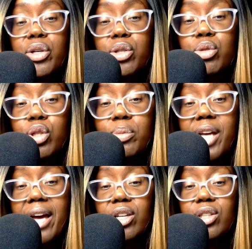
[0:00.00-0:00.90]
YouTube
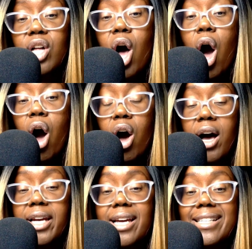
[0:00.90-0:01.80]
channel
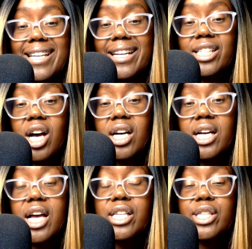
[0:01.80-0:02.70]
on TikTok.
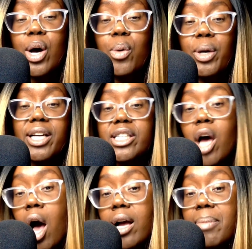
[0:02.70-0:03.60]
So we're going to
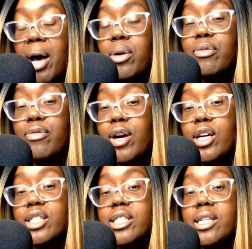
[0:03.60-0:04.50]
talk about
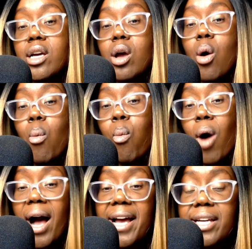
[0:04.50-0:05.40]
first,
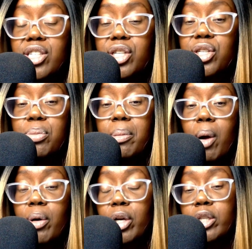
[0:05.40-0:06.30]
why should you
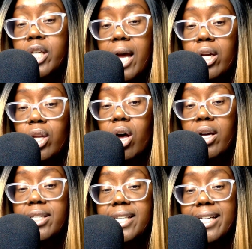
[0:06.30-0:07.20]
promote your channel
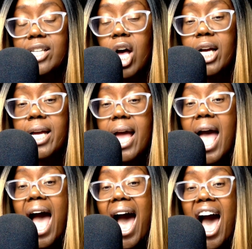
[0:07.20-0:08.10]
on TikTok?
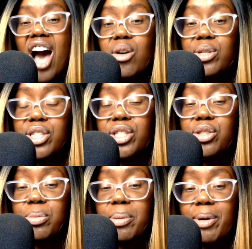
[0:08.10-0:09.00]
How do
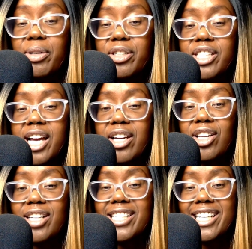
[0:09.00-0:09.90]
you promote your channel
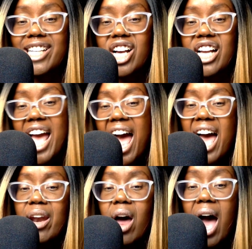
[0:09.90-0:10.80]
on TikTok?
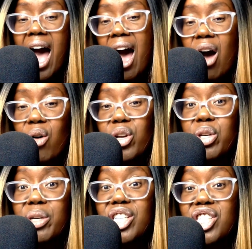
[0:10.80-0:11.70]
And how
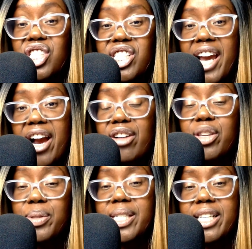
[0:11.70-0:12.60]
you can share
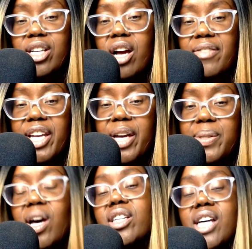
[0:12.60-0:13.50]
those TikTok
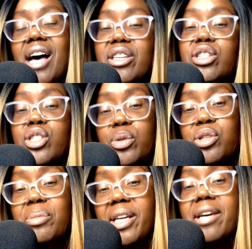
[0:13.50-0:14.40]
videos onto other
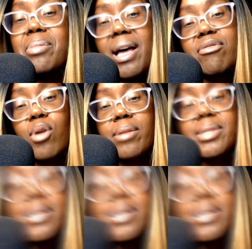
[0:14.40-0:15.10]
social media platforms.